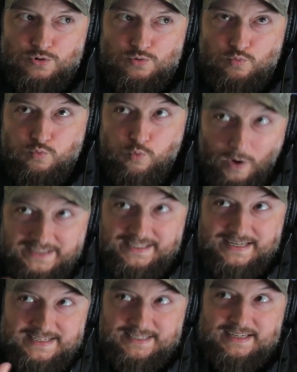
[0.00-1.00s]

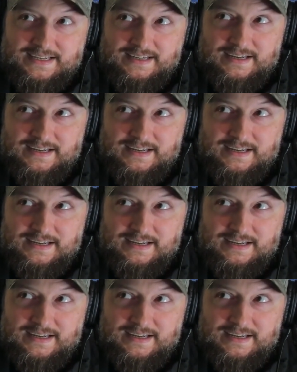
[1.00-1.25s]
wasn't